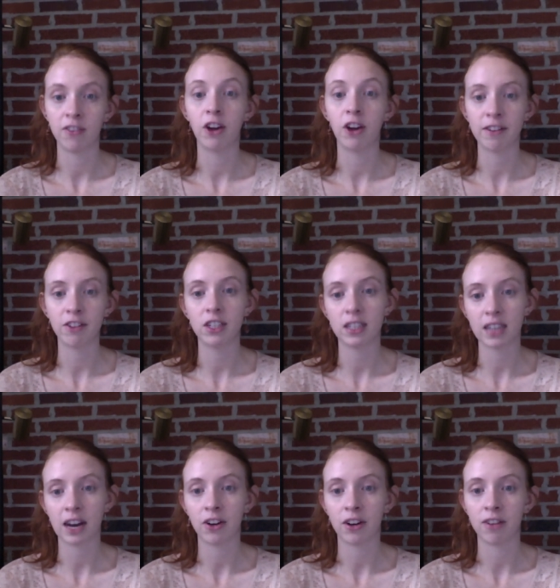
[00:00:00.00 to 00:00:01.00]
you're ever in
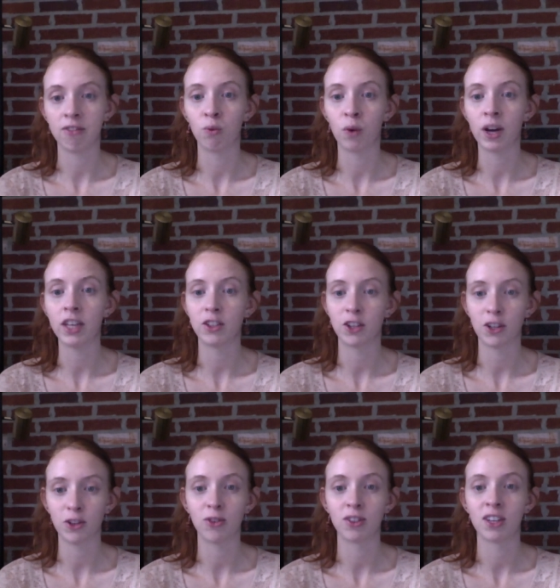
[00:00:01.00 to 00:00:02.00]
doubt of what
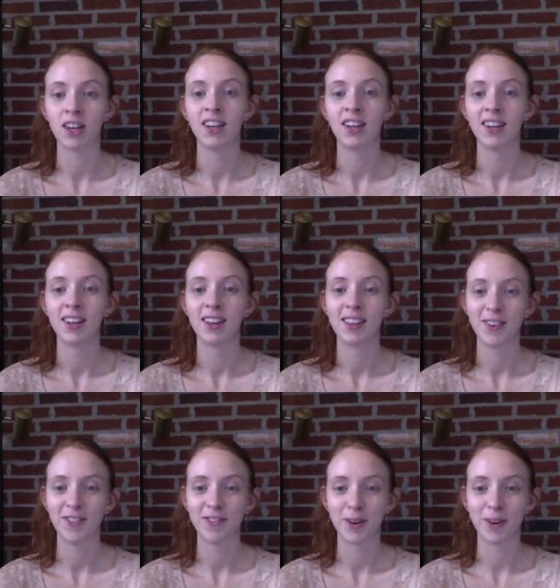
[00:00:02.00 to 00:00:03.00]
to use
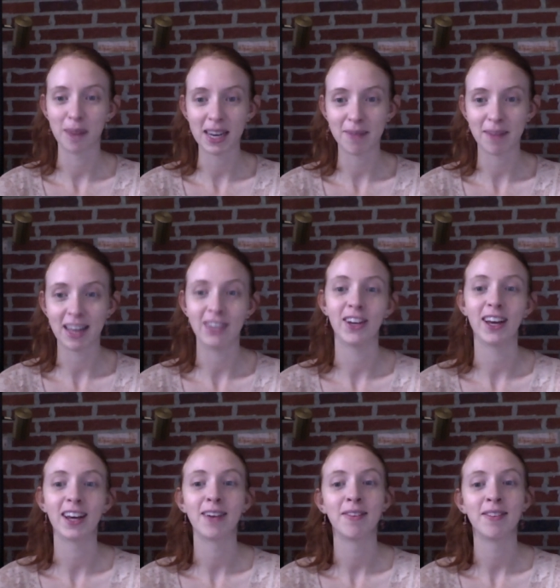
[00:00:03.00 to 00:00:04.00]
for money
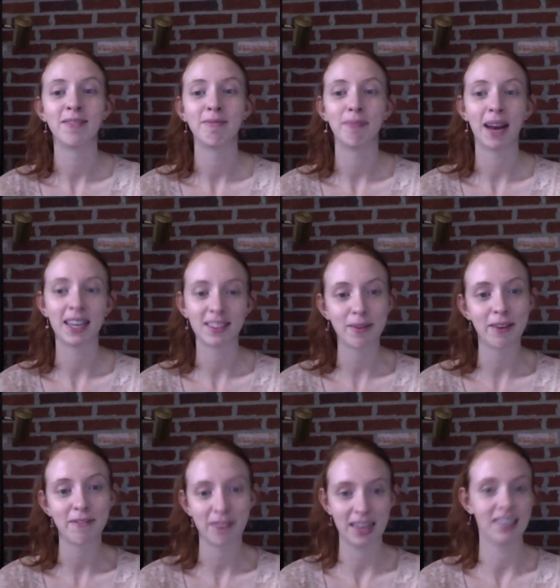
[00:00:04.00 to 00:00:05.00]
magic, buy
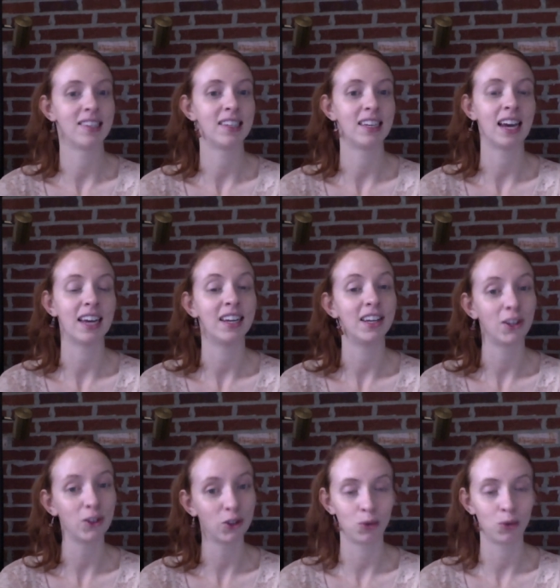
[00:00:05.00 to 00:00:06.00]
something fancy and
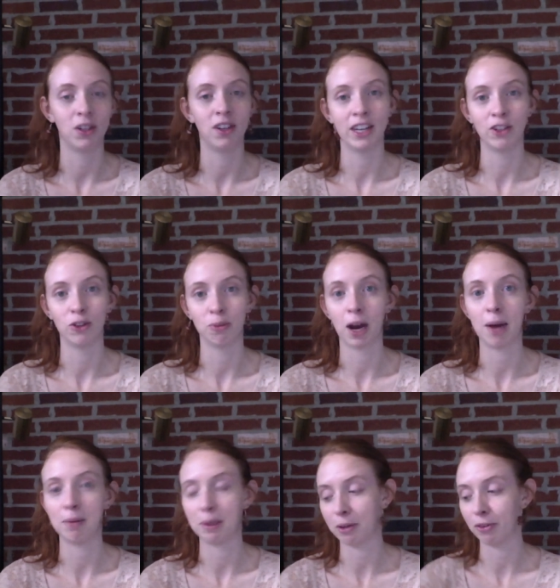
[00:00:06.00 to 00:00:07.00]
unusual and you'll
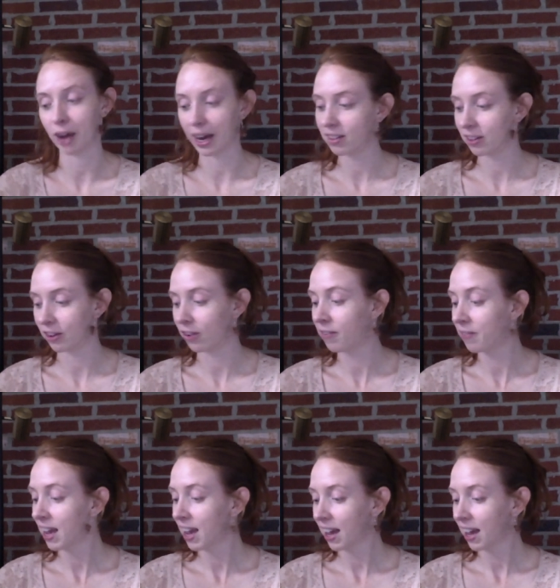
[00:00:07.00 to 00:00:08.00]
probably be right. So I
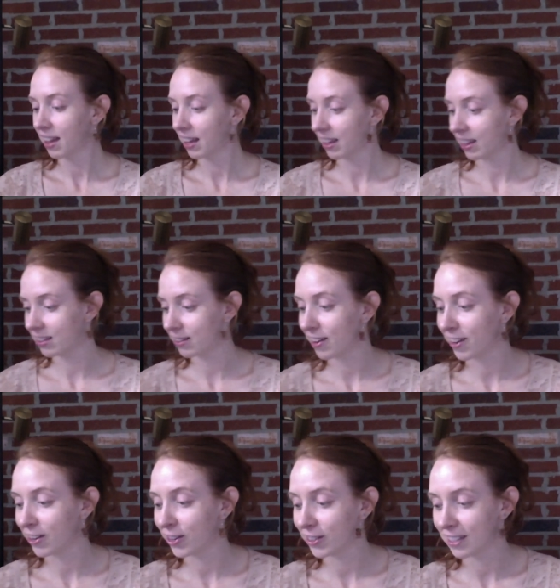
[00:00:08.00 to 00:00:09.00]
think that's a
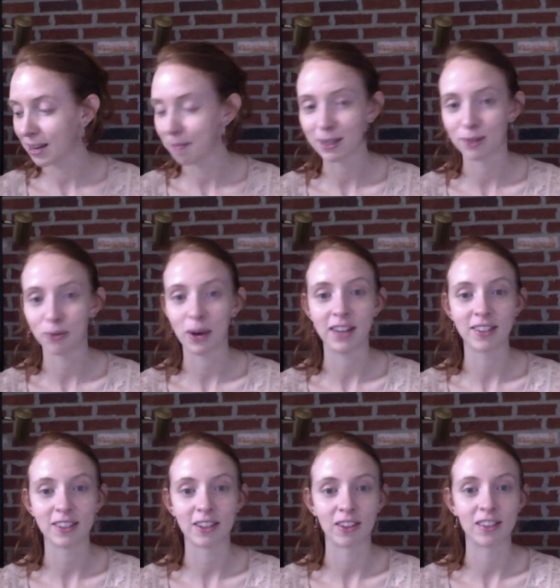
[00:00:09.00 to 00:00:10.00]
good tip as well.
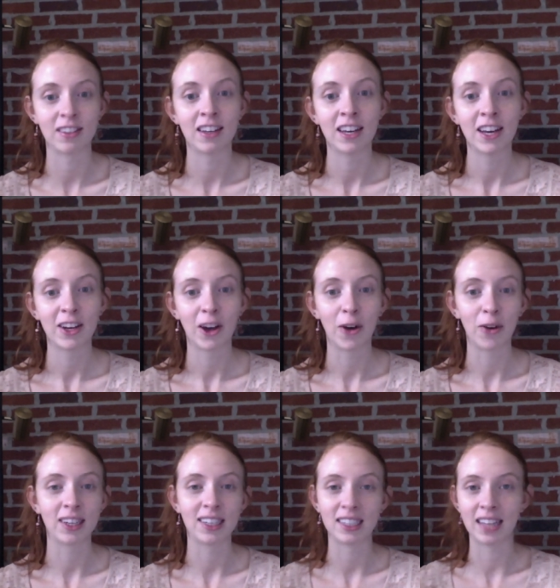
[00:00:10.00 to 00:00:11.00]
So
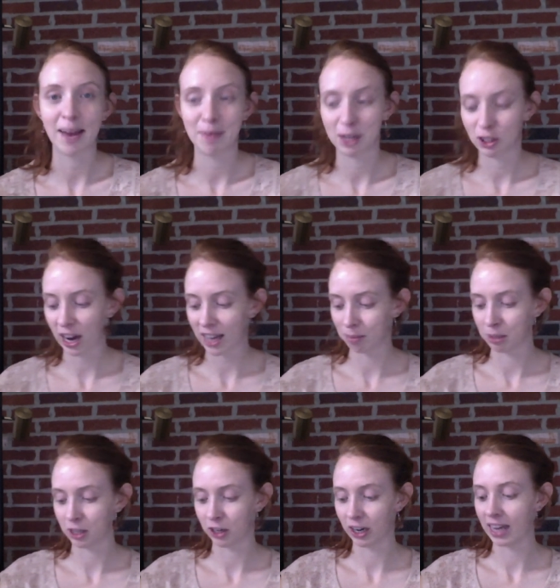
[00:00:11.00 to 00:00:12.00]
coconut, lime, and
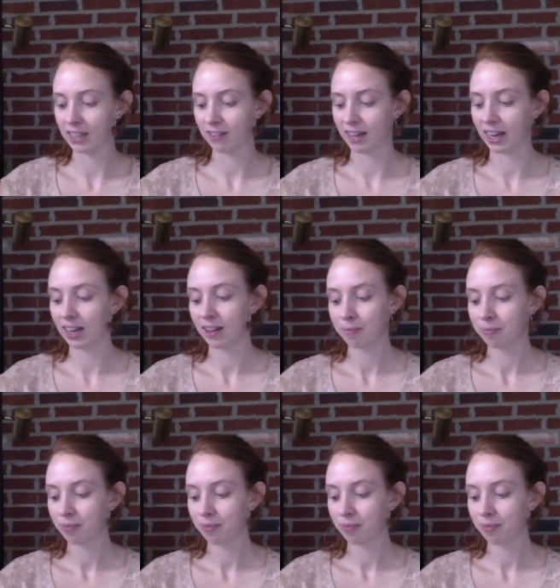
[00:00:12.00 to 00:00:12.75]
jasmine are kind of like